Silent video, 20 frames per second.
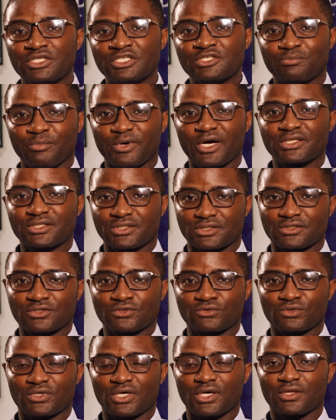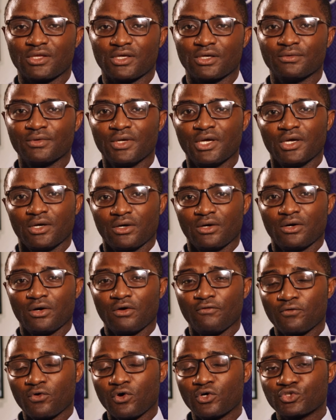these parties together,
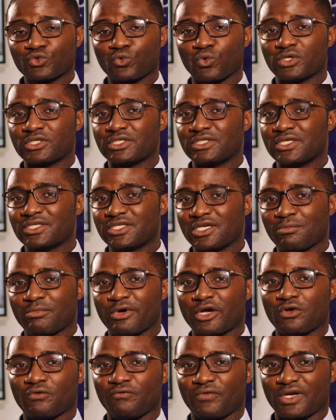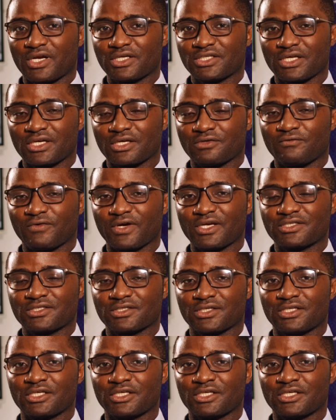of course, coordinated by your financial advisor,